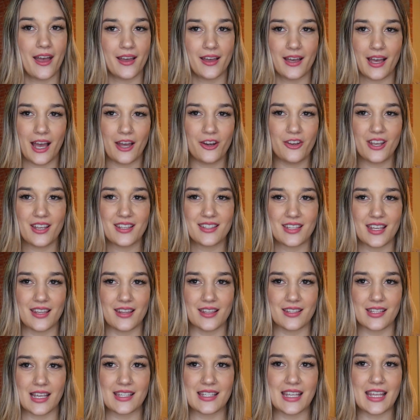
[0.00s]
how do you guys say
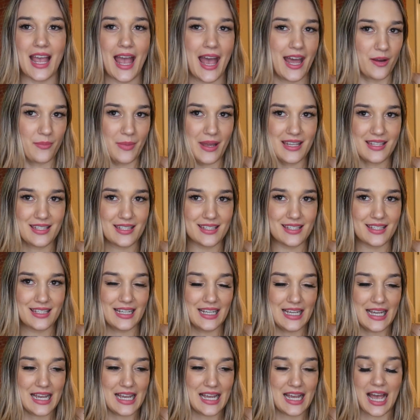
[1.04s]
this? I say Hermes.
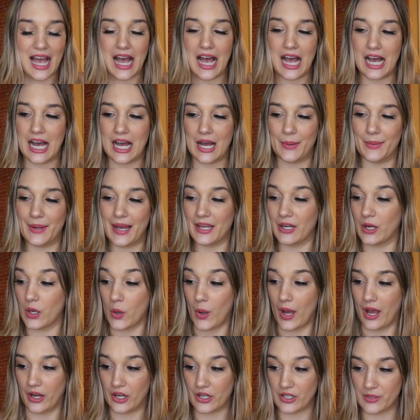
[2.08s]
I don't know
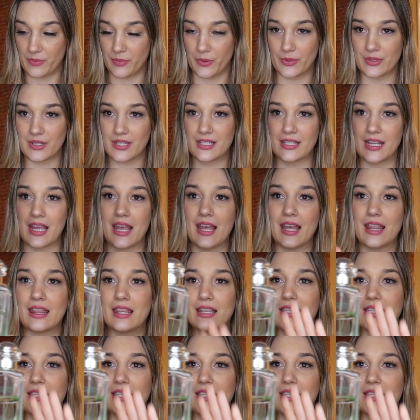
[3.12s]
how you're supposed to say it.